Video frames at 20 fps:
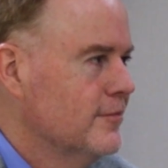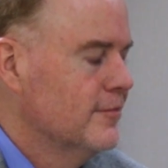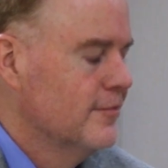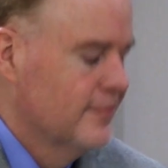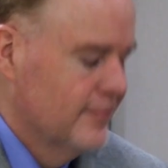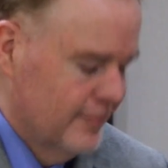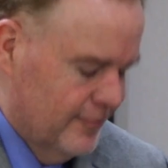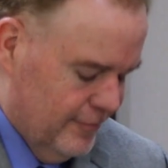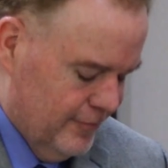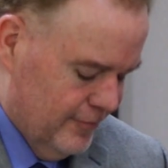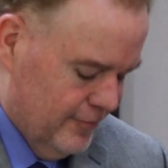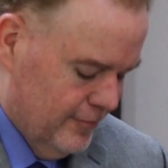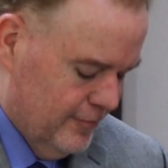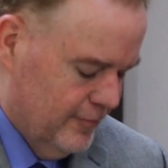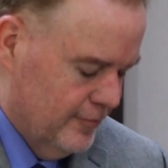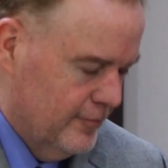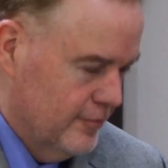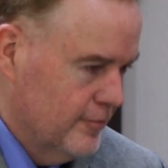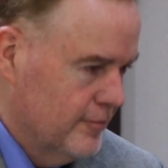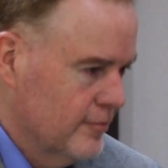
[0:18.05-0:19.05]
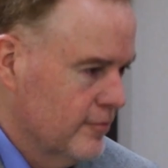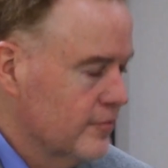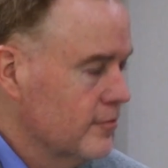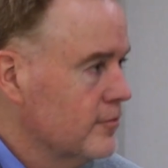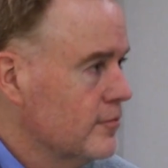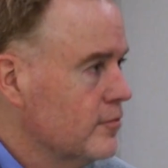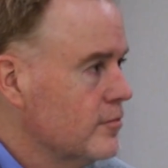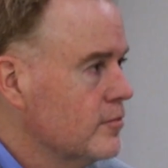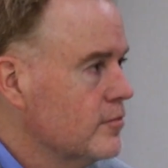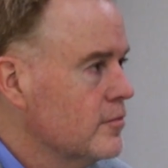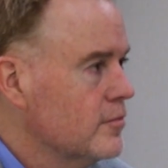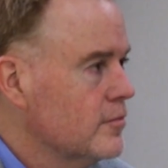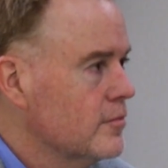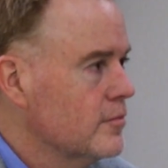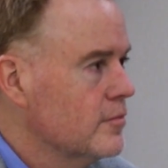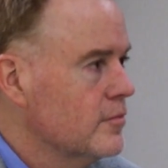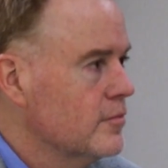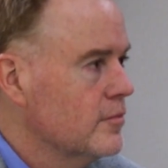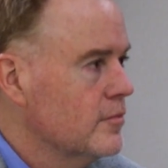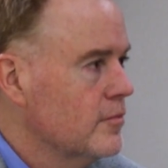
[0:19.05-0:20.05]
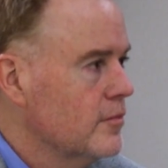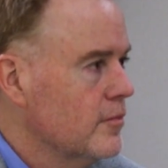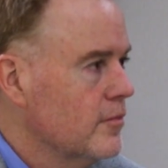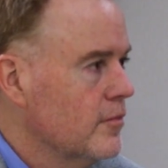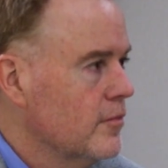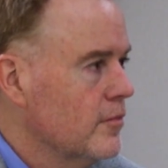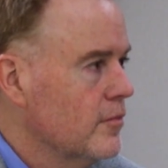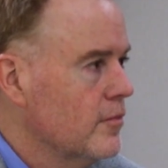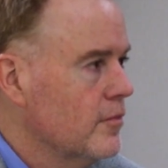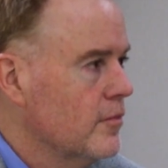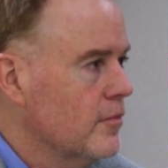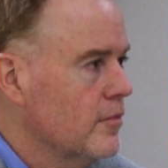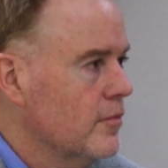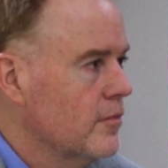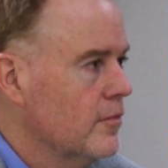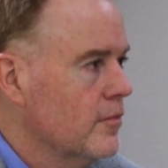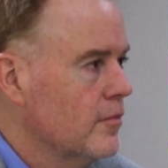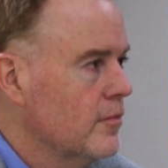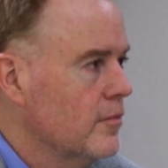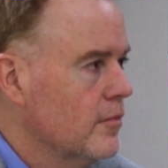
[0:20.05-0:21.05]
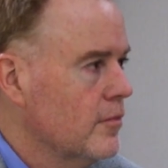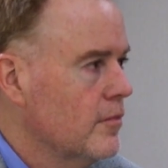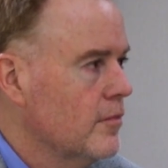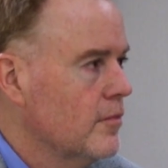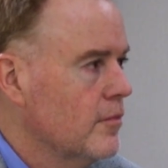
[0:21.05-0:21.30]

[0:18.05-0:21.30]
[no speech]